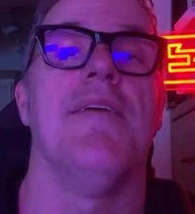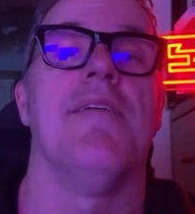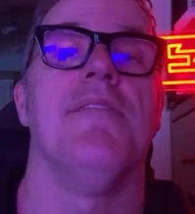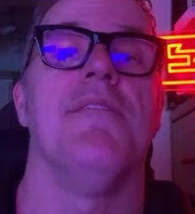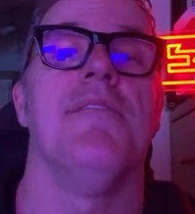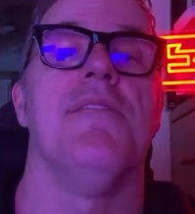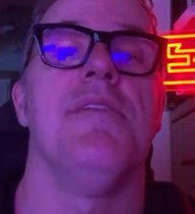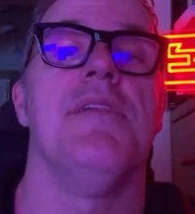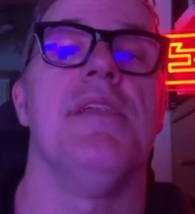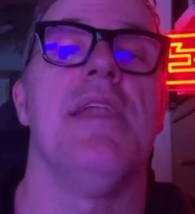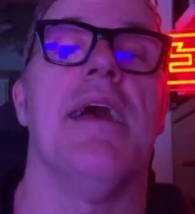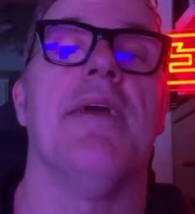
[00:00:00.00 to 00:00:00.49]

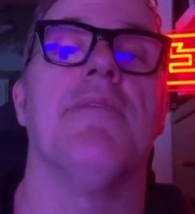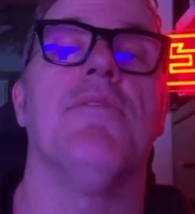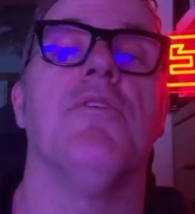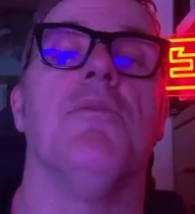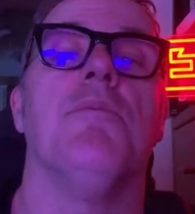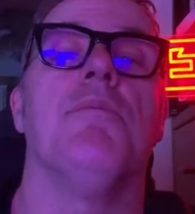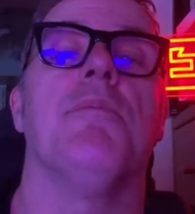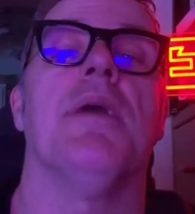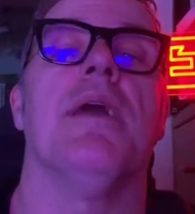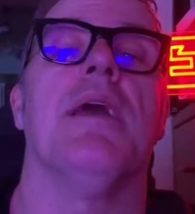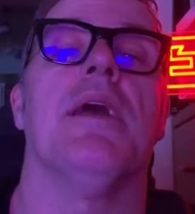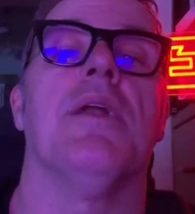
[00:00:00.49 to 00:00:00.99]
Never
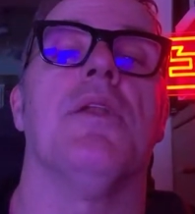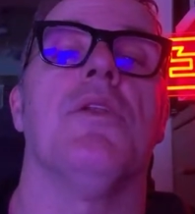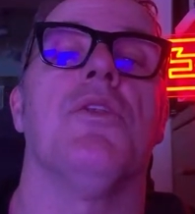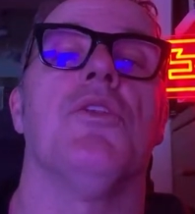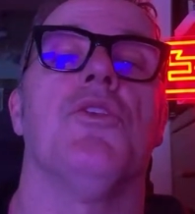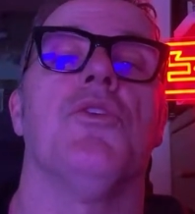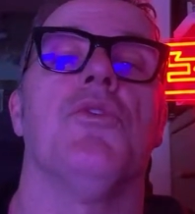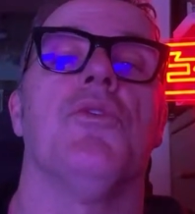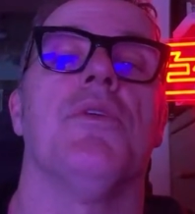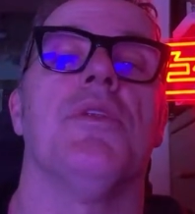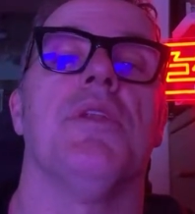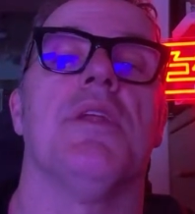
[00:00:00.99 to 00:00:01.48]
been
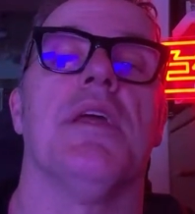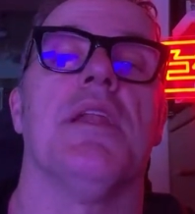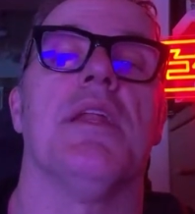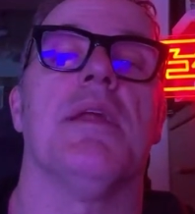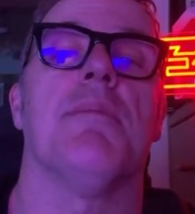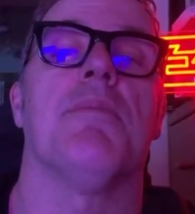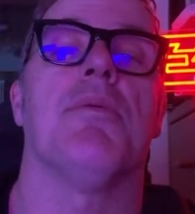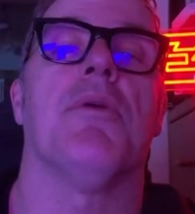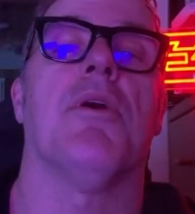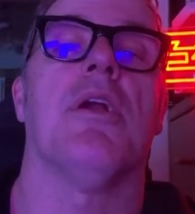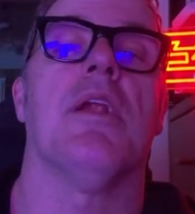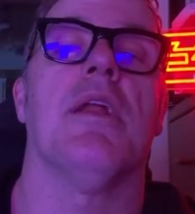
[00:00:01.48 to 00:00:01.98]
to a Diddy
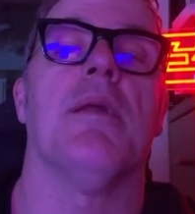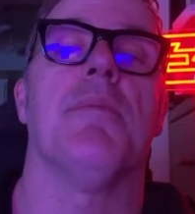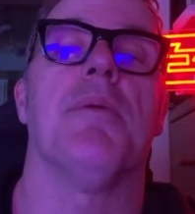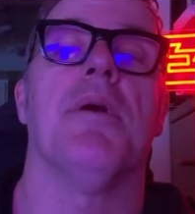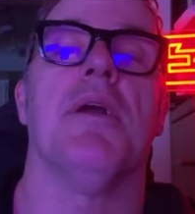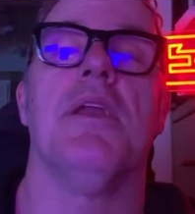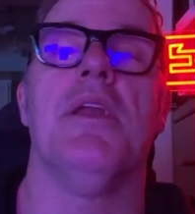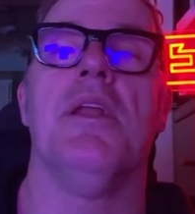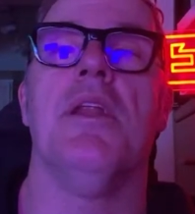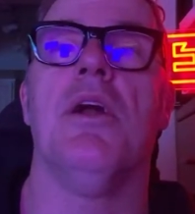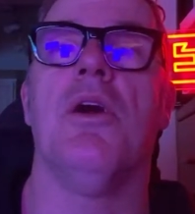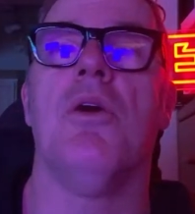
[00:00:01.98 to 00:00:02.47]
party.
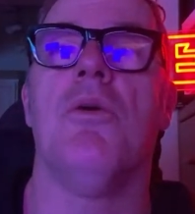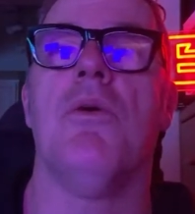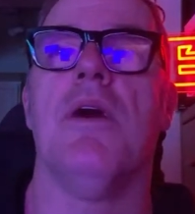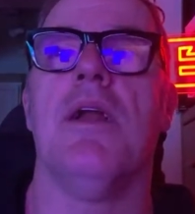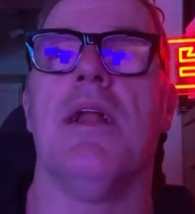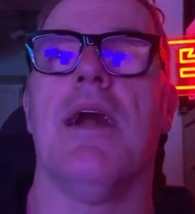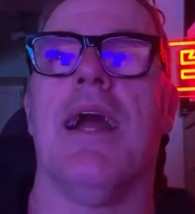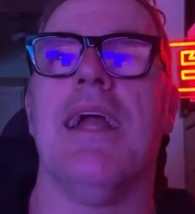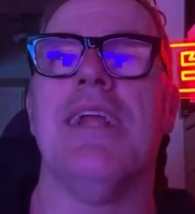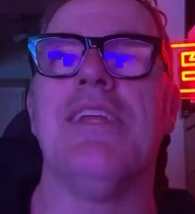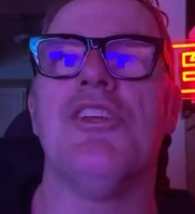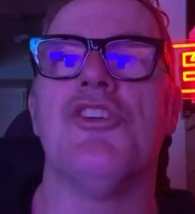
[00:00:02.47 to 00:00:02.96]
But you know what?
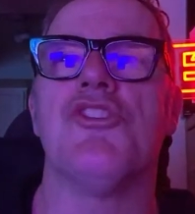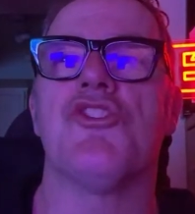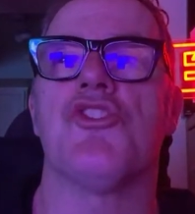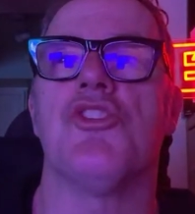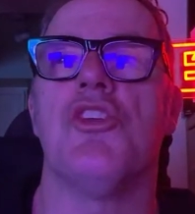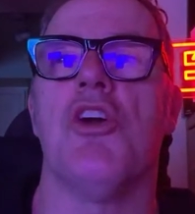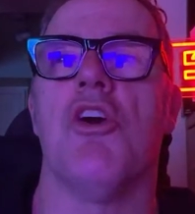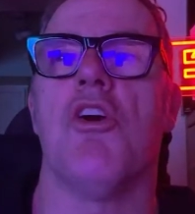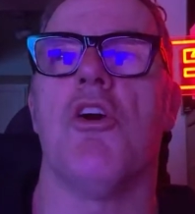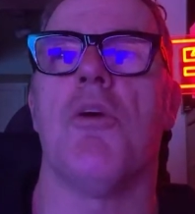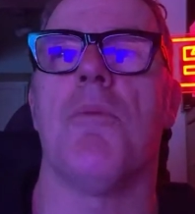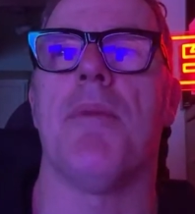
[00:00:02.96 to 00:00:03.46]
I just
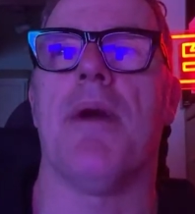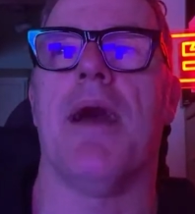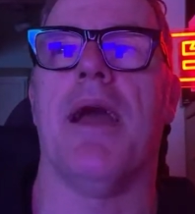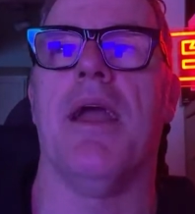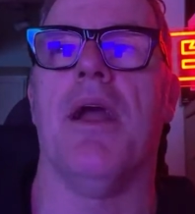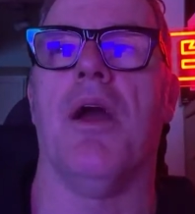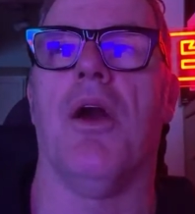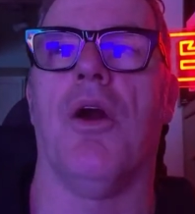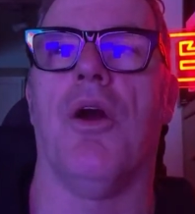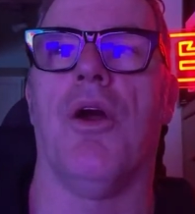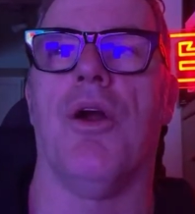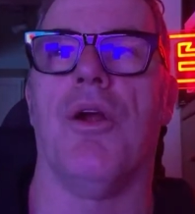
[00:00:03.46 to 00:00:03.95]
know in my
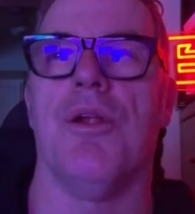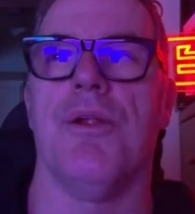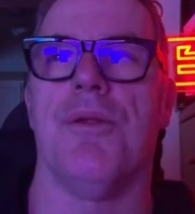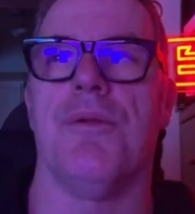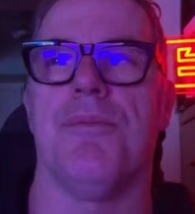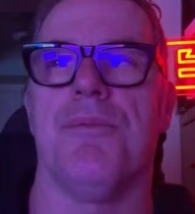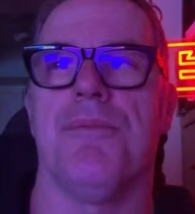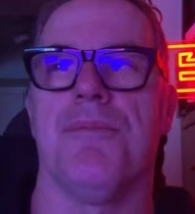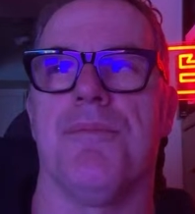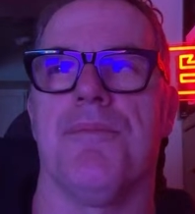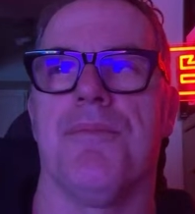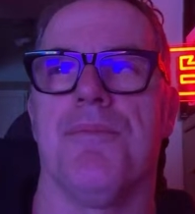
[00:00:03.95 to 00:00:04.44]
heart
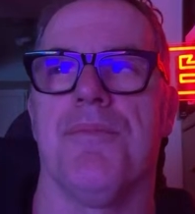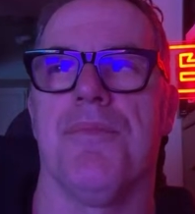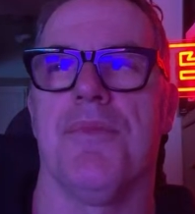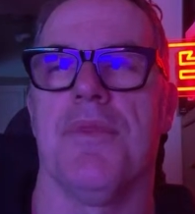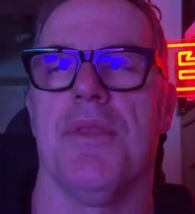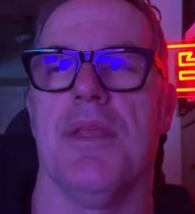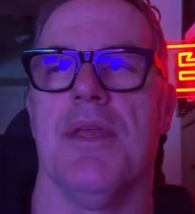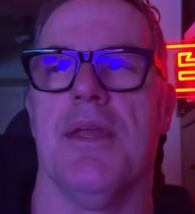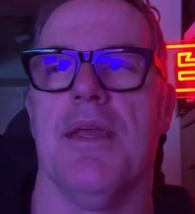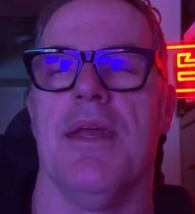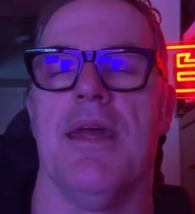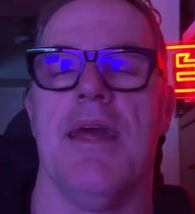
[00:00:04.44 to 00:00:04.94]

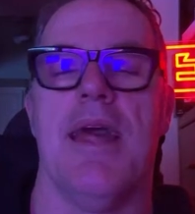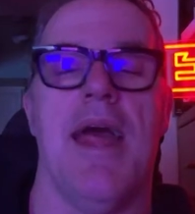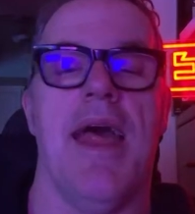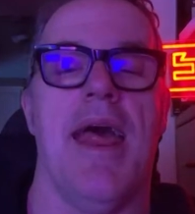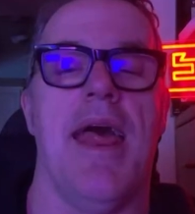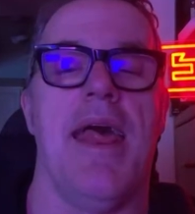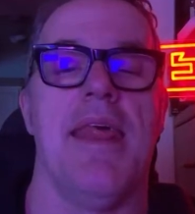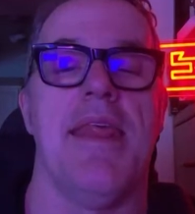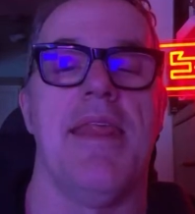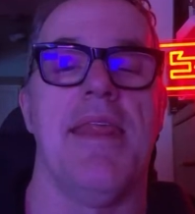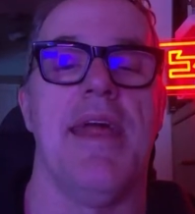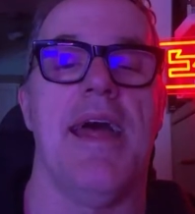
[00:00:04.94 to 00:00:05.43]

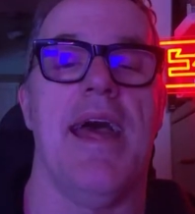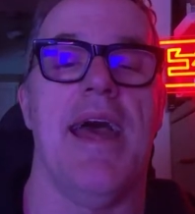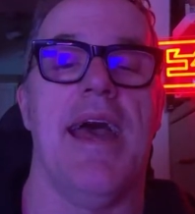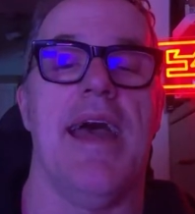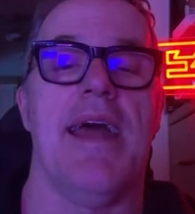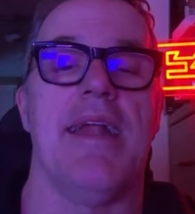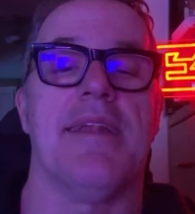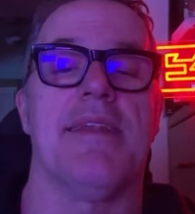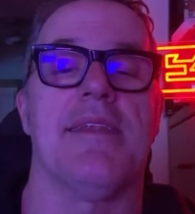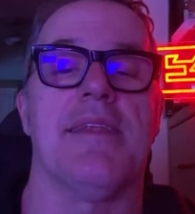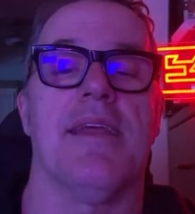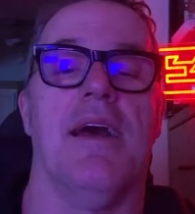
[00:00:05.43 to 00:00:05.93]

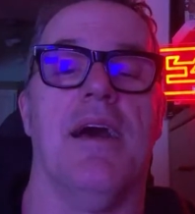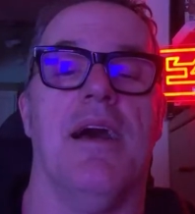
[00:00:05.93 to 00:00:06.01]
that